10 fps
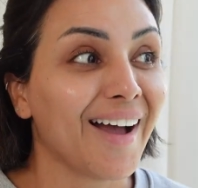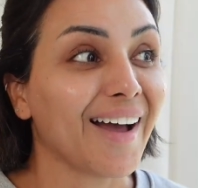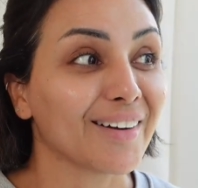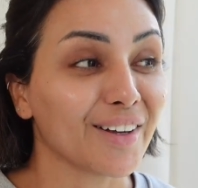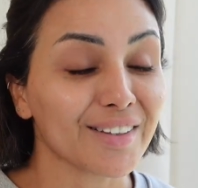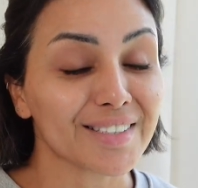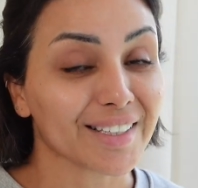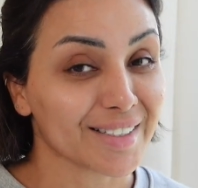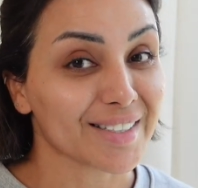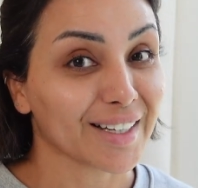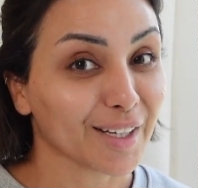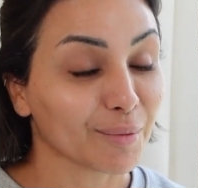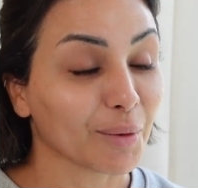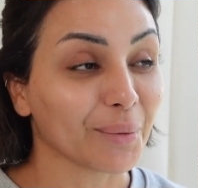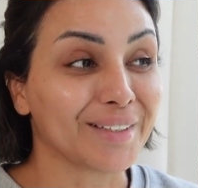I know this sounds silly,
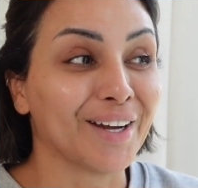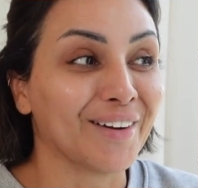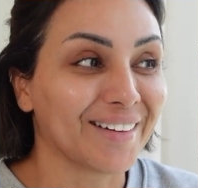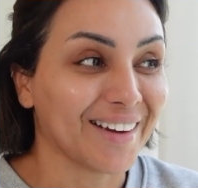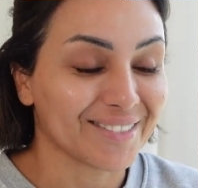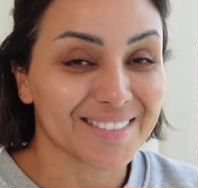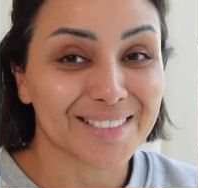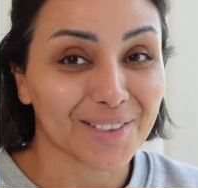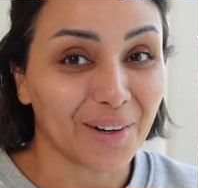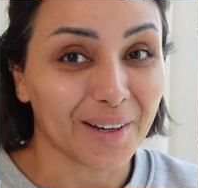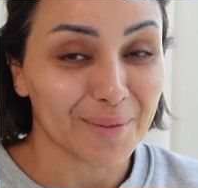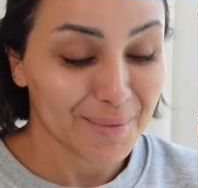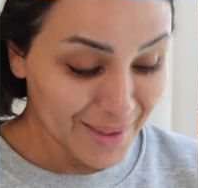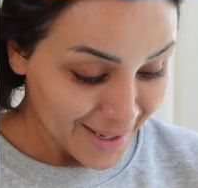but we don't have the time